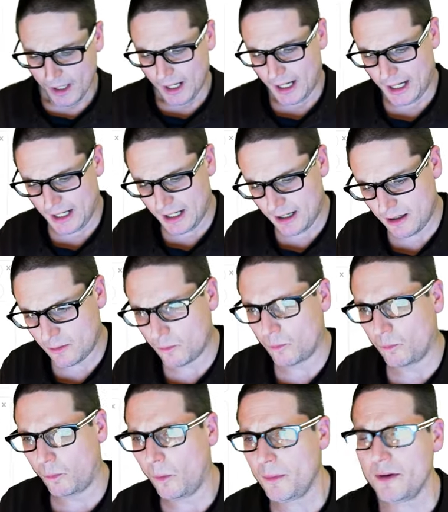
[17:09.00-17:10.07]

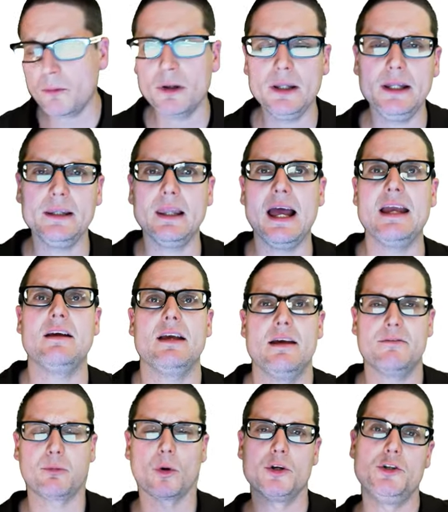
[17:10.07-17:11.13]
What we really like if
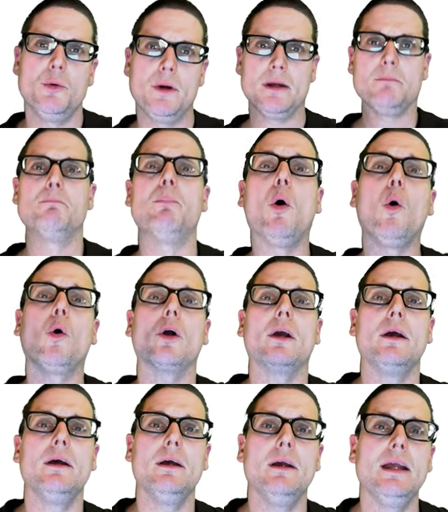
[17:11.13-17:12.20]
we're doing bulk
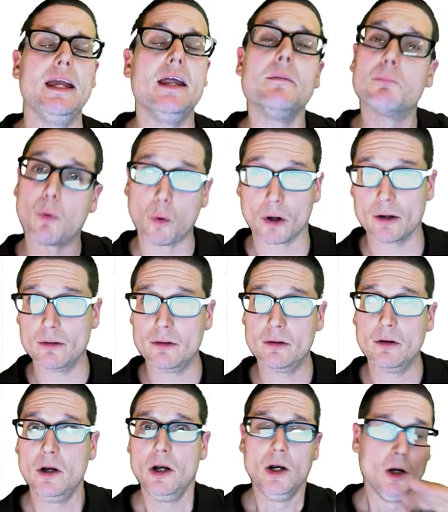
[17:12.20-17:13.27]
import,
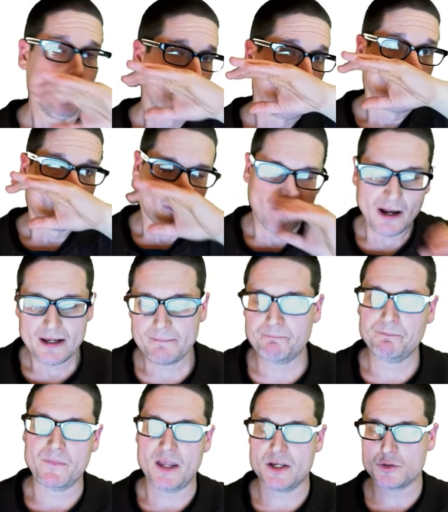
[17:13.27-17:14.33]
right,
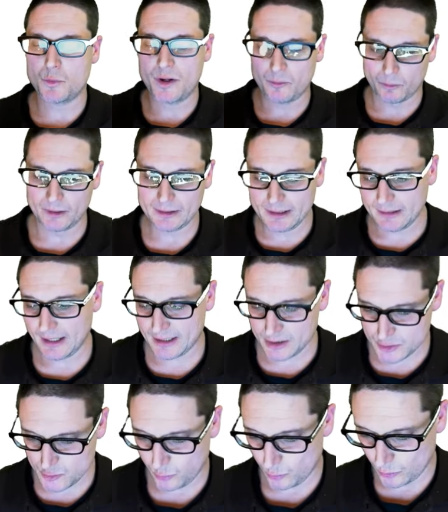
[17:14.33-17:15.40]
is we really like a
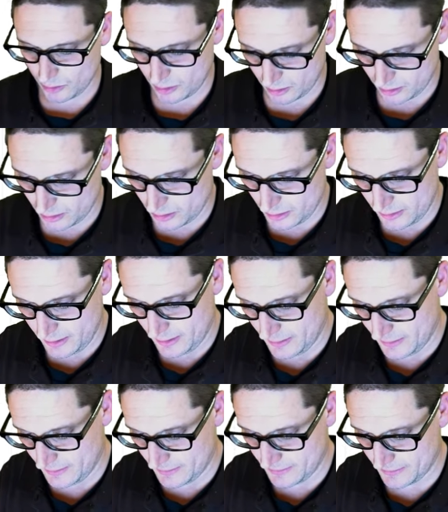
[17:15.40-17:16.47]
tool called
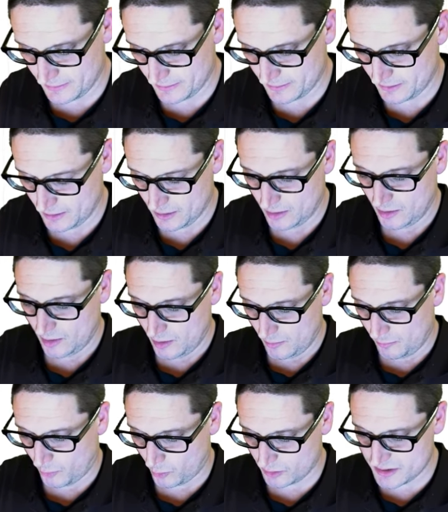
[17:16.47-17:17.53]

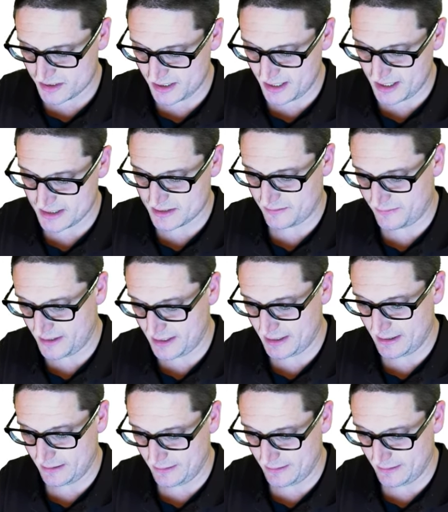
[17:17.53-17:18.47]
Bulk CSV